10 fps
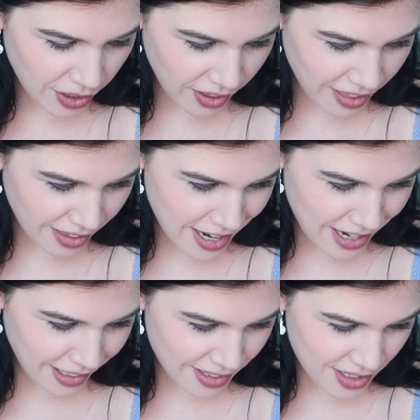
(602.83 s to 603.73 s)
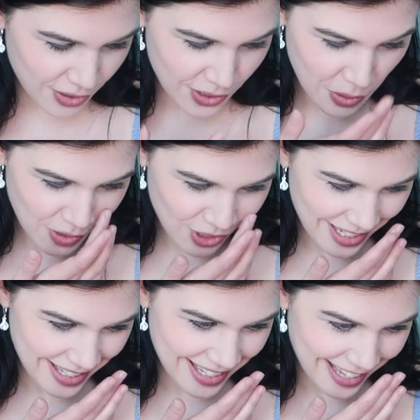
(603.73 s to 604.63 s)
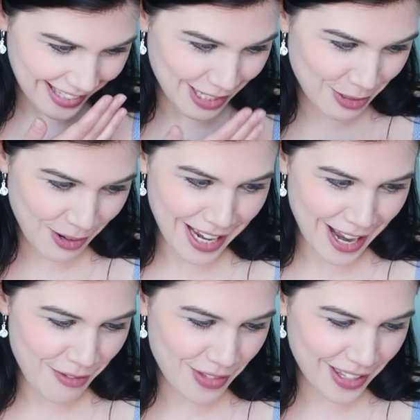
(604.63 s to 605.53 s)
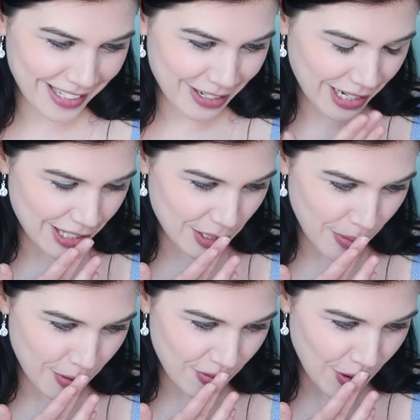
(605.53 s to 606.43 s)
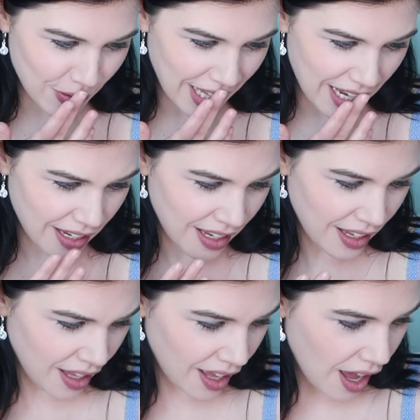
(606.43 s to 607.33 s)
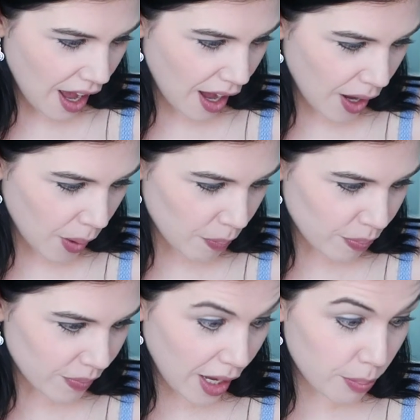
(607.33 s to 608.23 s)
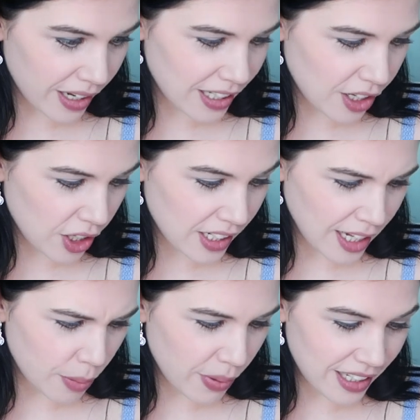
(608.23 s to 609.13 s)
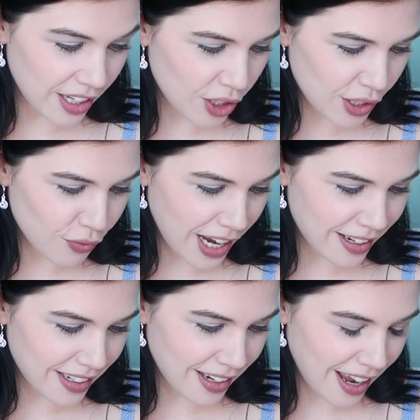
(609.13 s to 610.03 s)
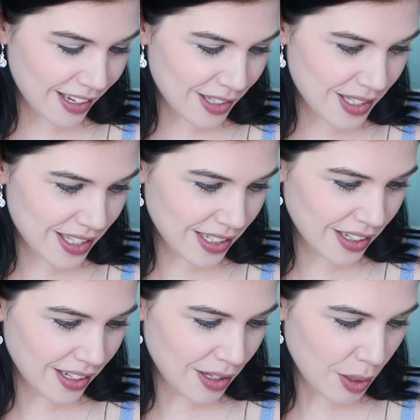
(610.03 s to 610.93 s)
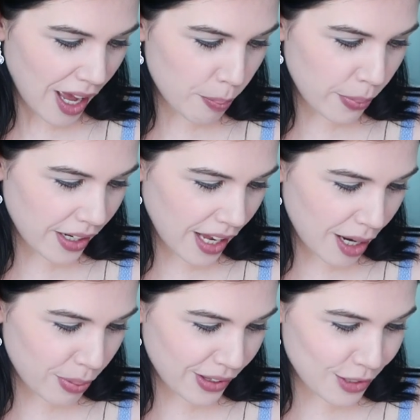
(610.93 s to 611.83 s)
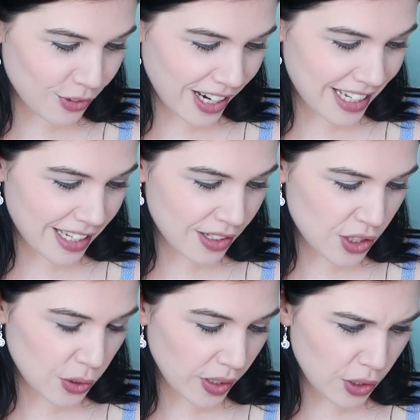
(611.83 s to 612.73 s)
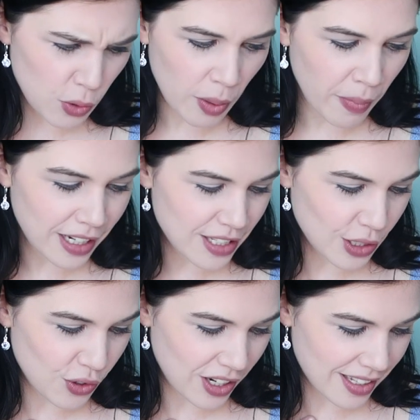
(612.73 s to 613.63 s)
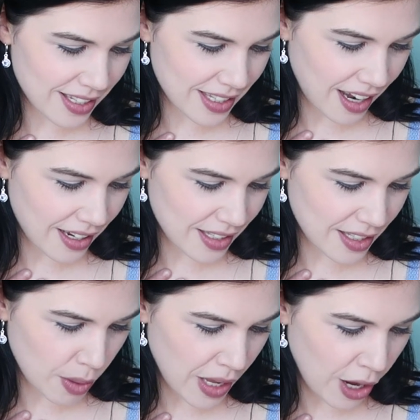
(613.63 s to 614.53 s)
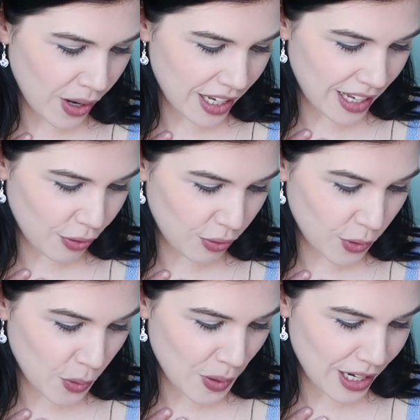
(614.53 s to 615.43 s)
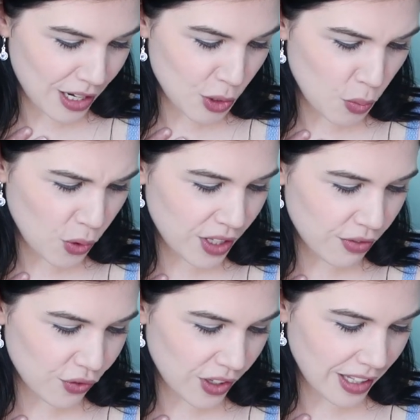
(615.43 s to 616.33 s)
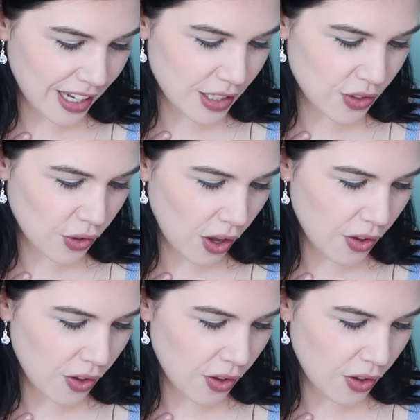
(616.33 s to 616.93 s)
good things. There's so much she says. That's why I have the lyrics on my phone. Like, I bet he couldn't. I bet he couldn't recognize. But I played right into it. Who am I to criticize? Somehow I get through it, and you won't even realize